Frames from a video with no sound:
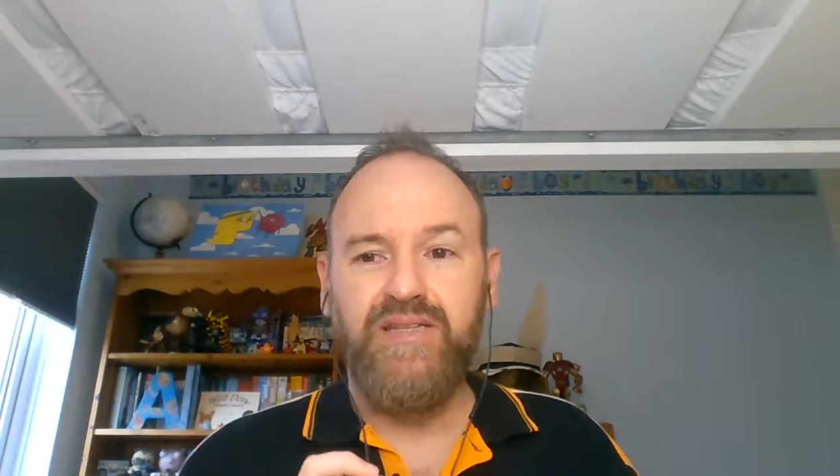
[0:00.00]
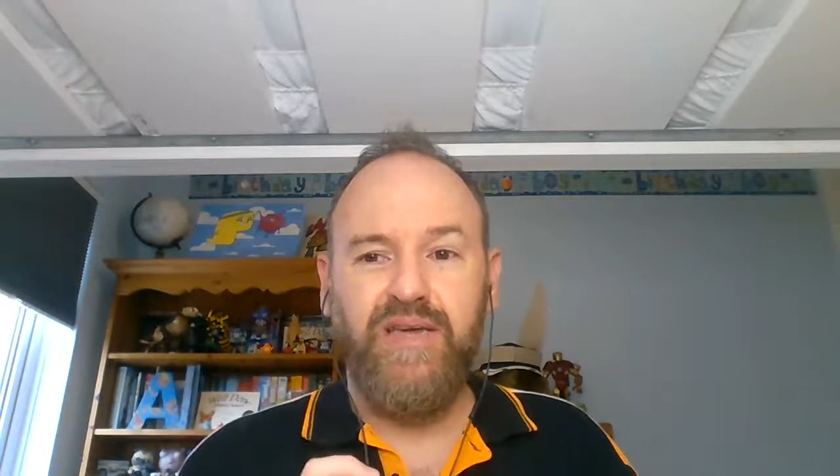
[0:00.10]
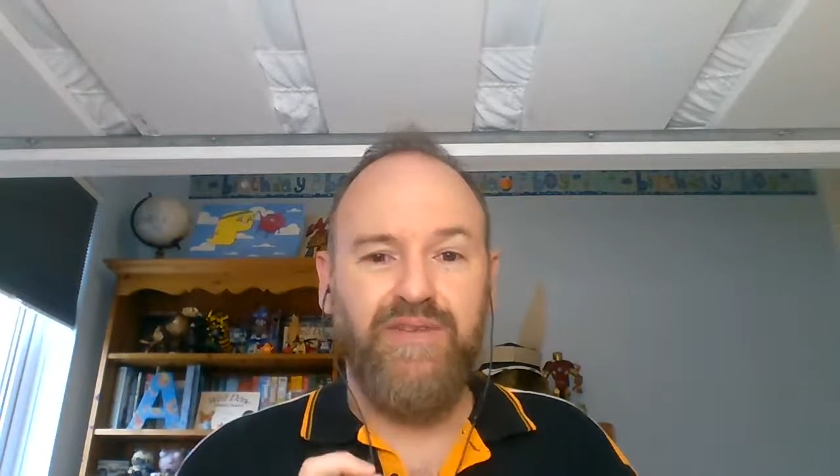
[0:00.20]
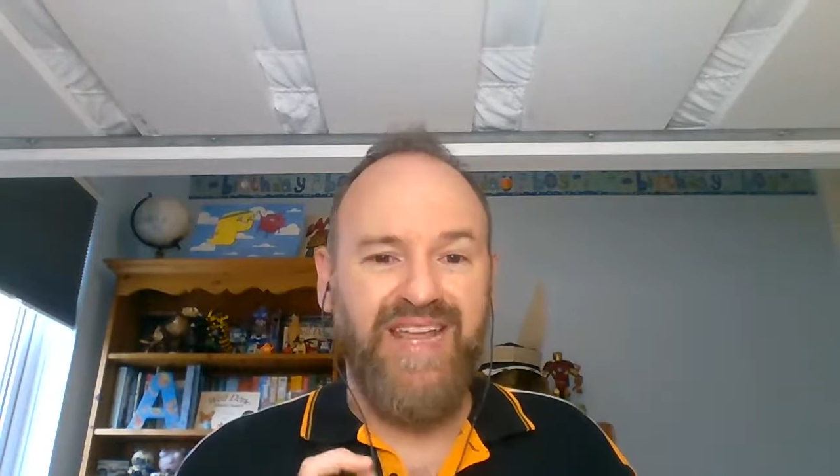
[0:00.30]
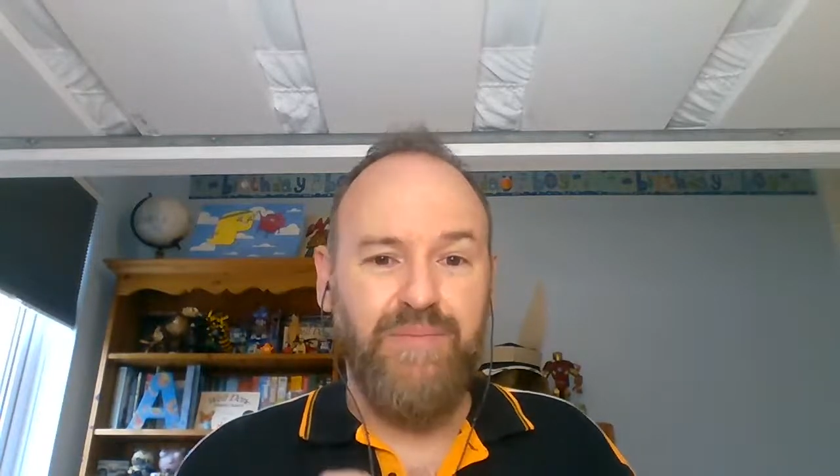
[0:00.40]
to
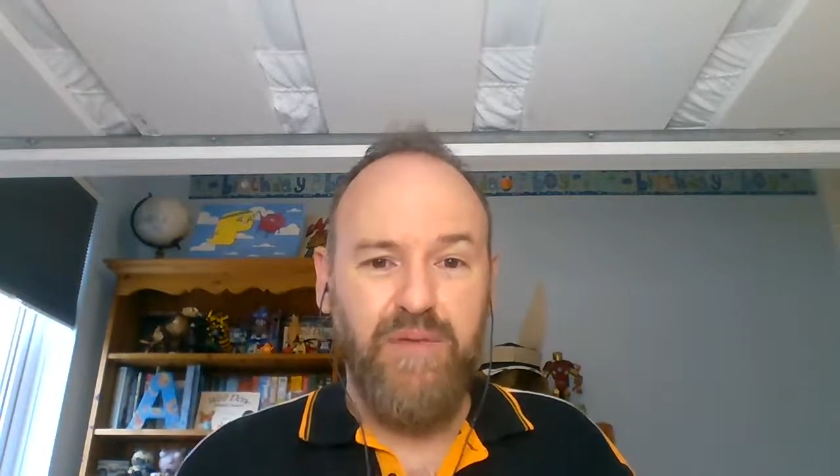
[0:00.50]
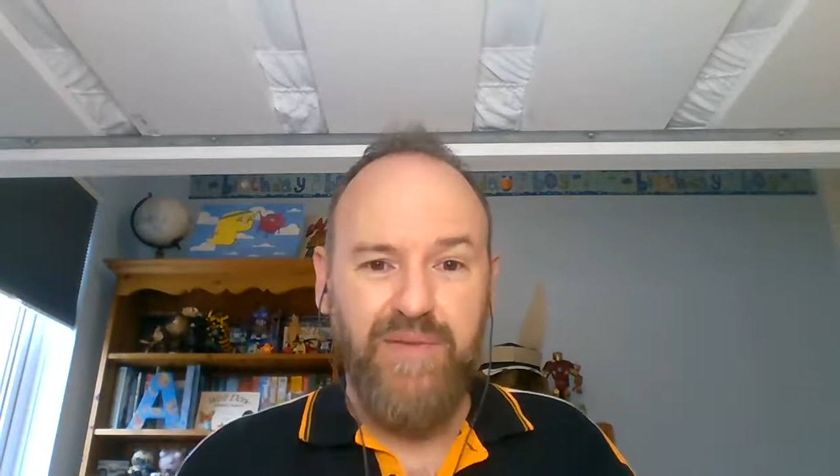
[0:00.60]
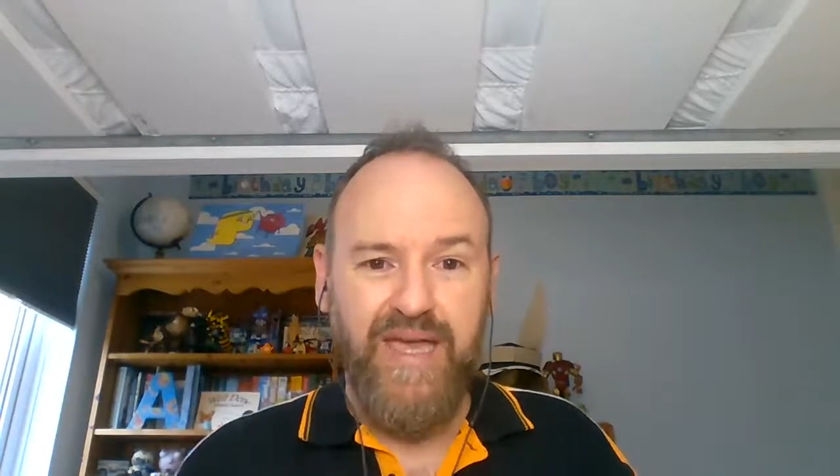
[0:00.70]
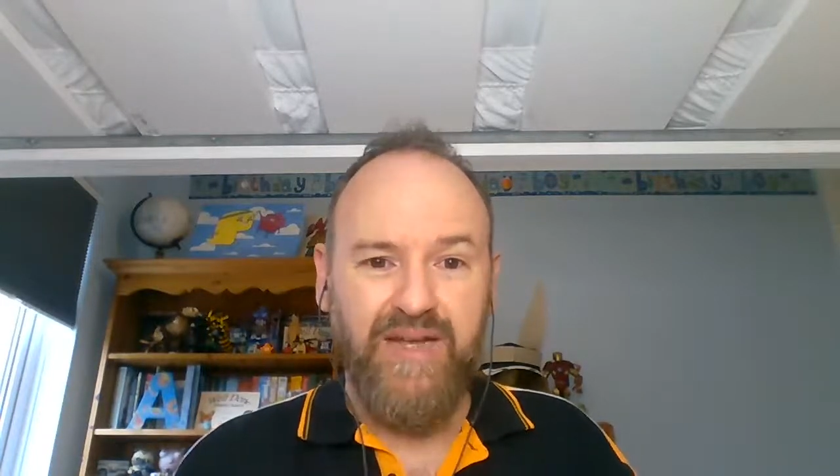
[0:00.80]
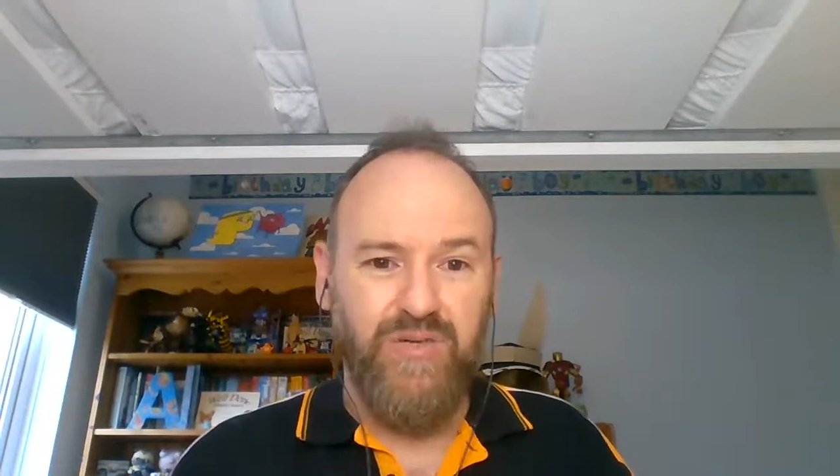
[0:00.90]
have an
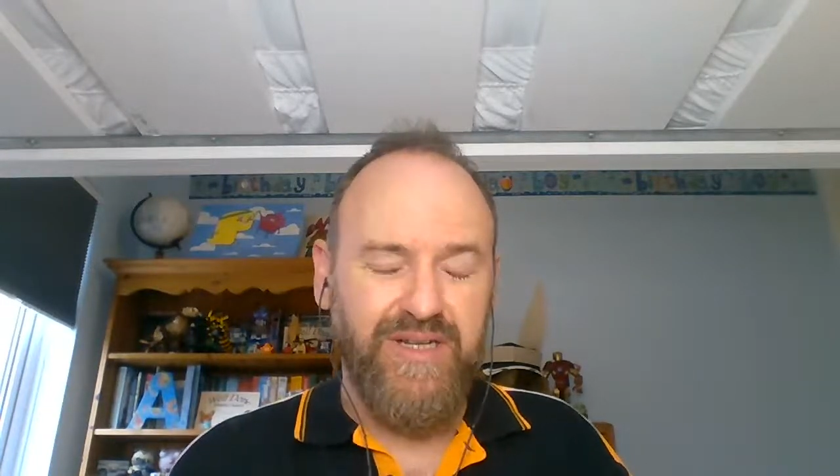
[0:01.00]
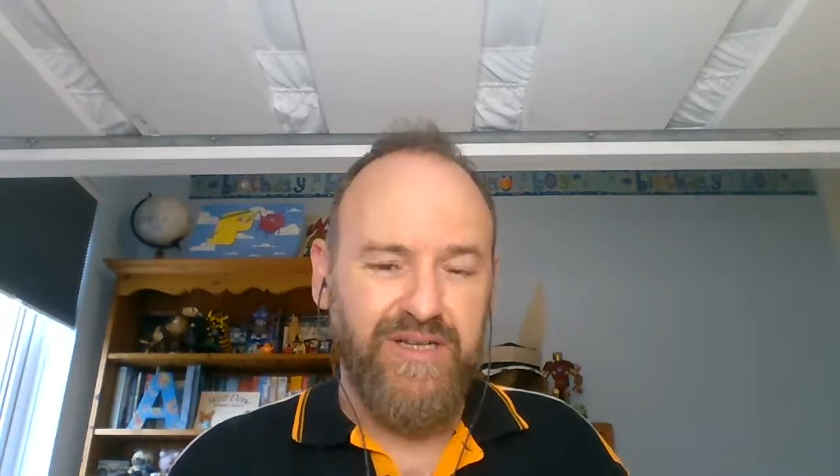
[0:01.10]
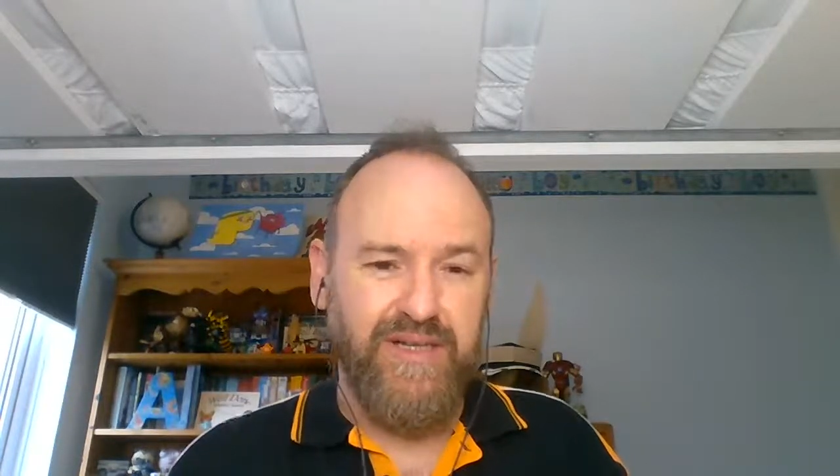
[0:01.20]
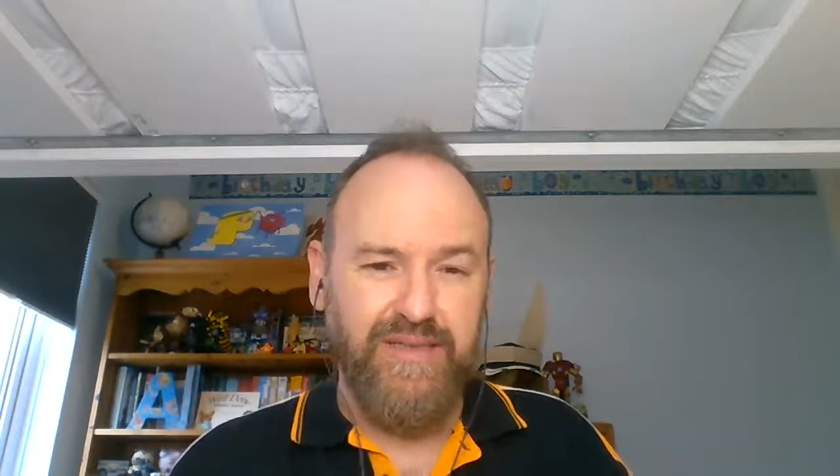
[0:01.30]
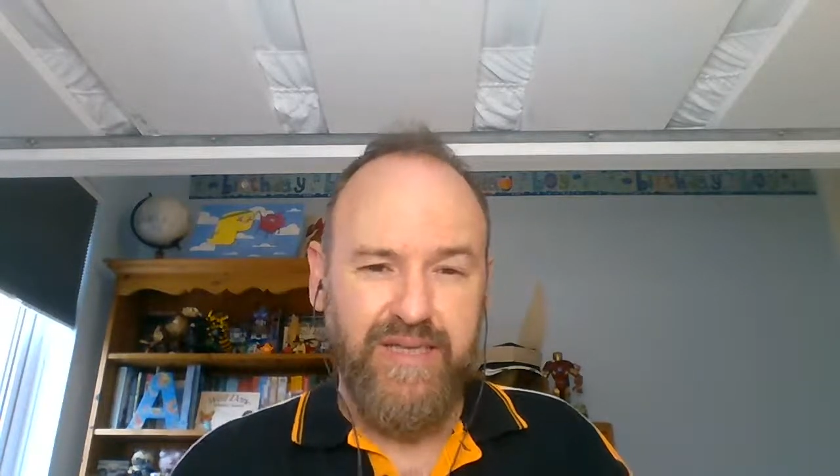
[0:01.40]
epipen or
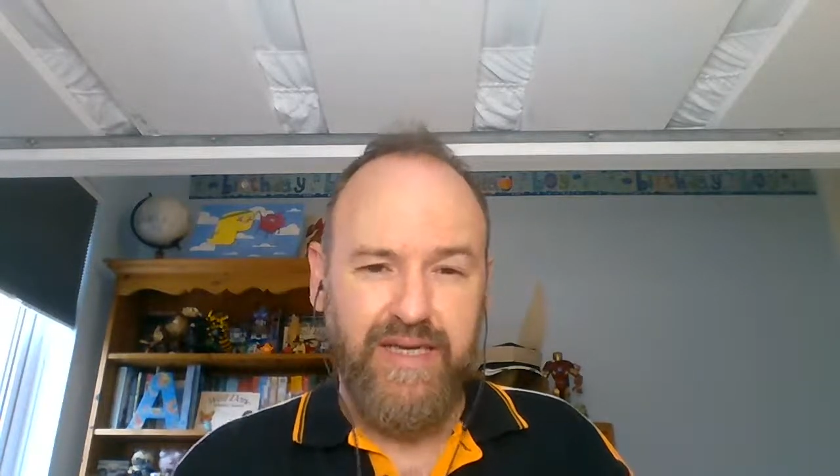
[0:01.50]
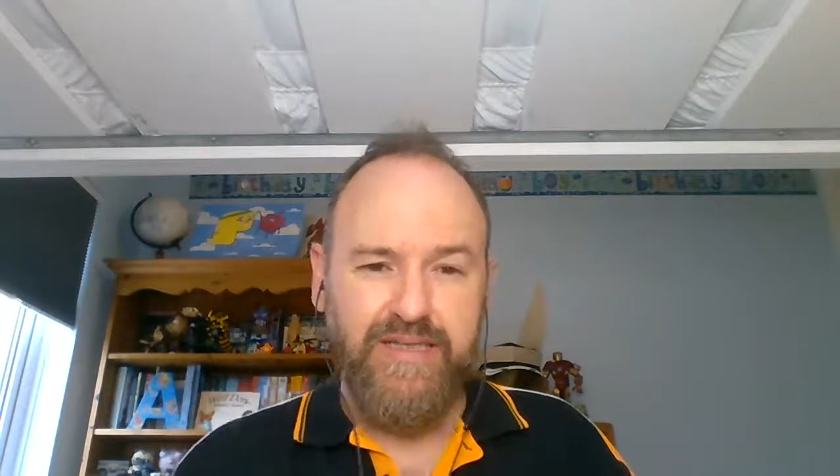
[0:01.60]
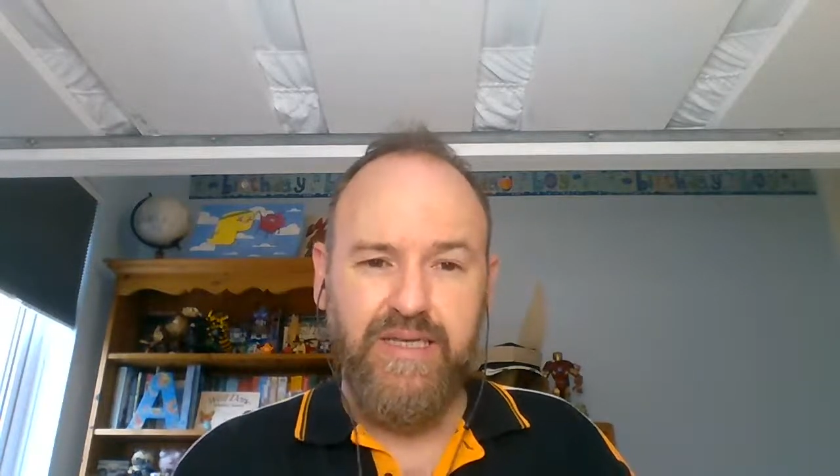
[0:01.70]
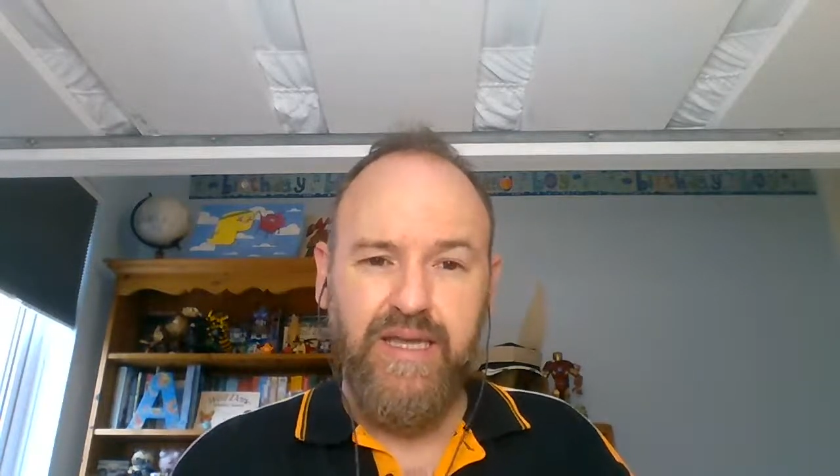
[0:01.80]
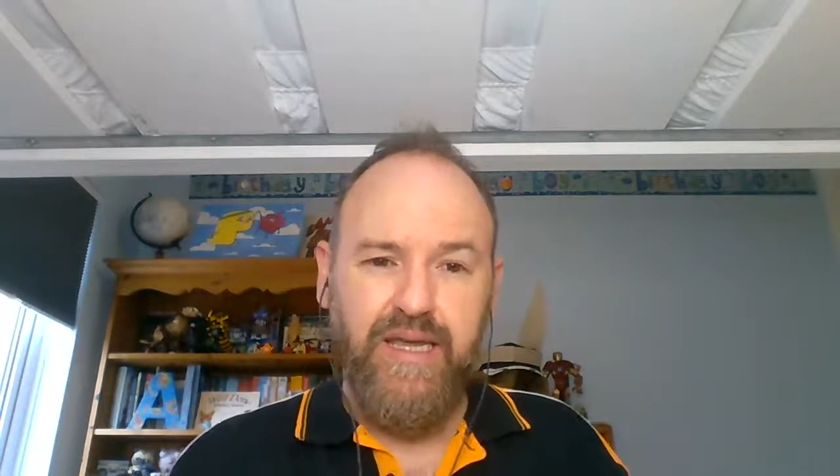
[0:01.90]
anything like that,